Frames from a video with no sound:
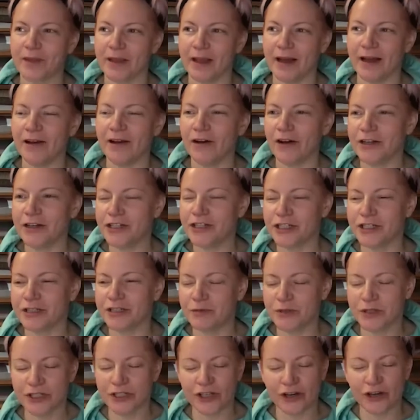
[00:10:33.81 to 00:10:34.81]
And I just
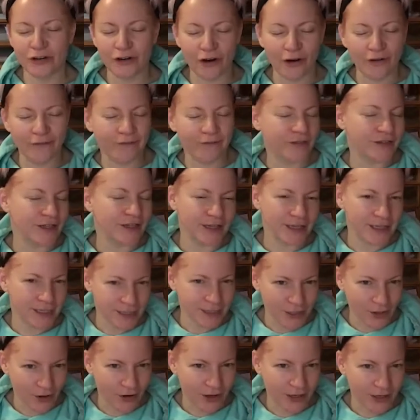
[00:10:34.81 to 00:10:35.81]
was so confident
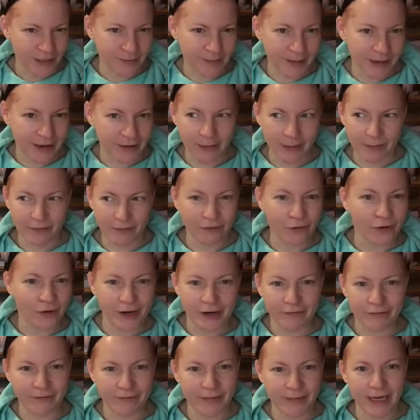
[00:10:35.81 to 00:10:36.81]
inside about it before I
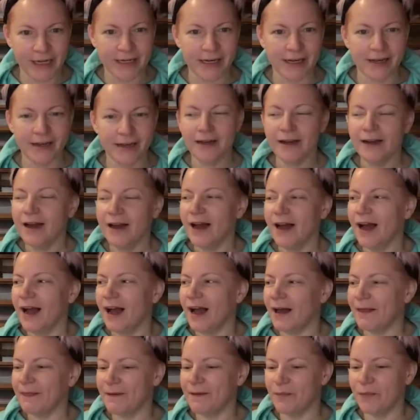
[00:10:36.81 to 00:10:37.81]
even made it.
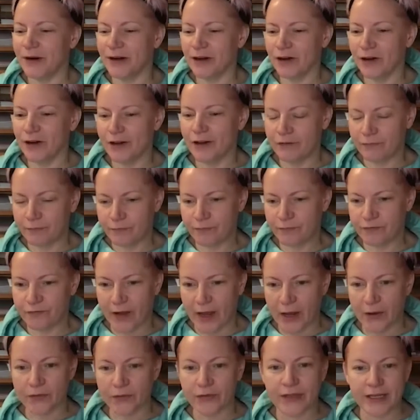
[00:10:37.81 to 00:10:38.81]
And then when I
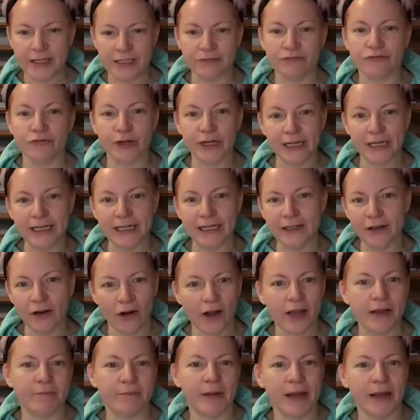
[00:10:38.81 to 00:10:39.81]
found this really
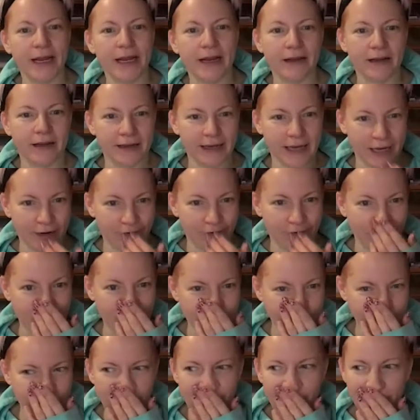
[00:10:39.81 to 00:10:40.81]
light pink leaf, which
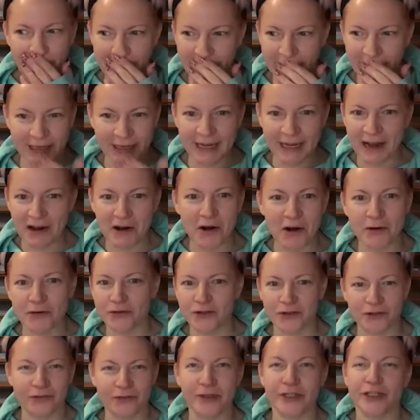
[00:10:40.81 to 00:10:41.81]
no one can get hold
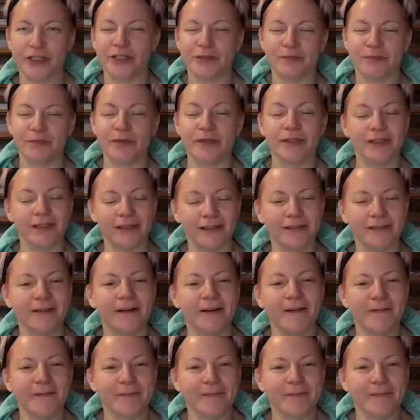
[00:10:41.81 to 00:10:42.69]
of, which is brilliant.